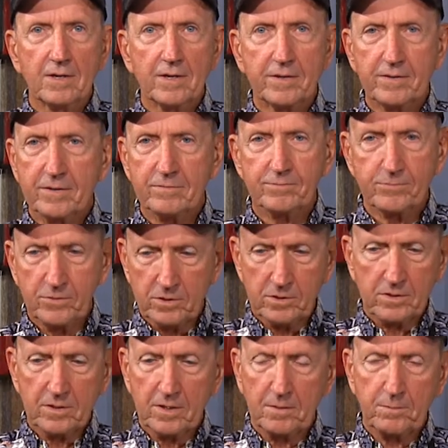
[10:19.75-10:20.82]
and they're you
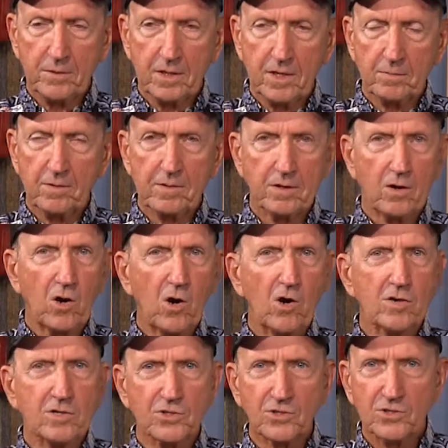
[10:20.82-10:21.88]
know they're not big, but they're
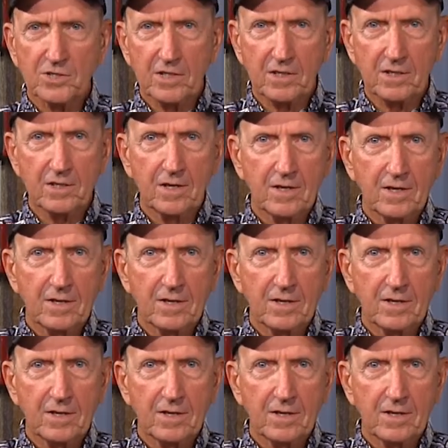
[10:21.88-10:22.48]
hard to see.